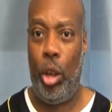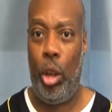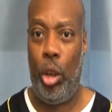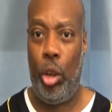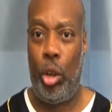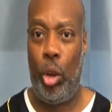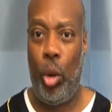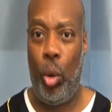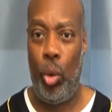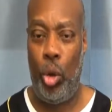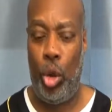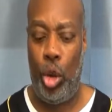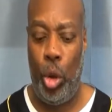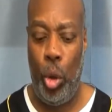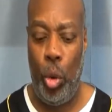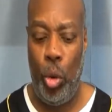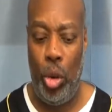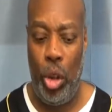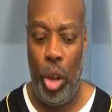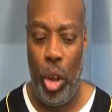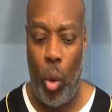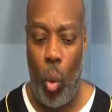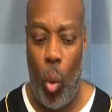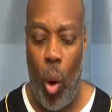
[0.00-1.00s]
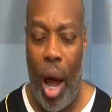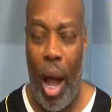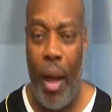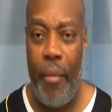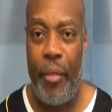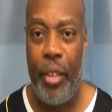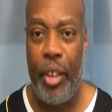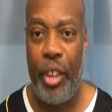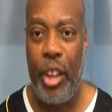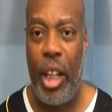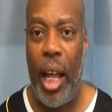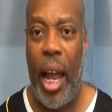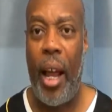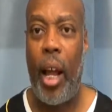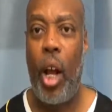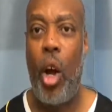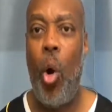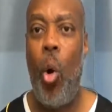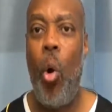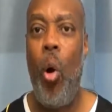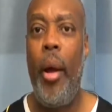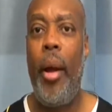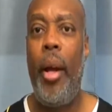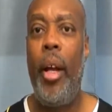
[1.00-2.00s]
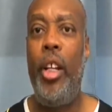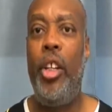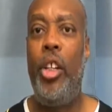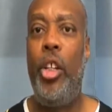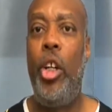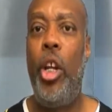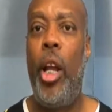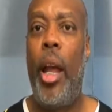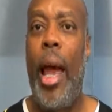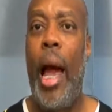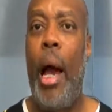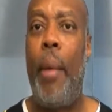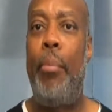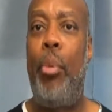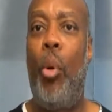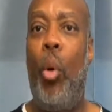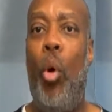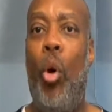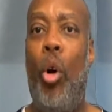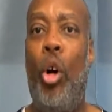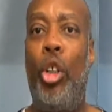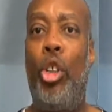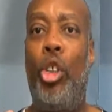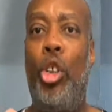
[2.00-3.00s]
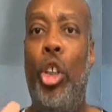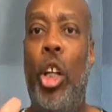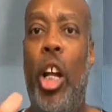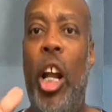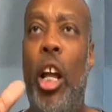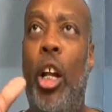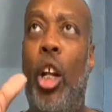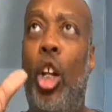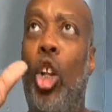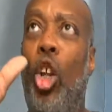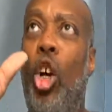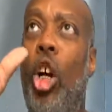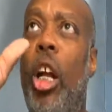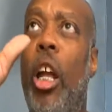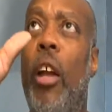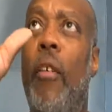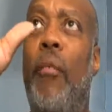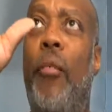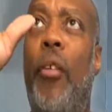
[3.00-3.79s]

So choosing a wife is like going into the apple orchard and looking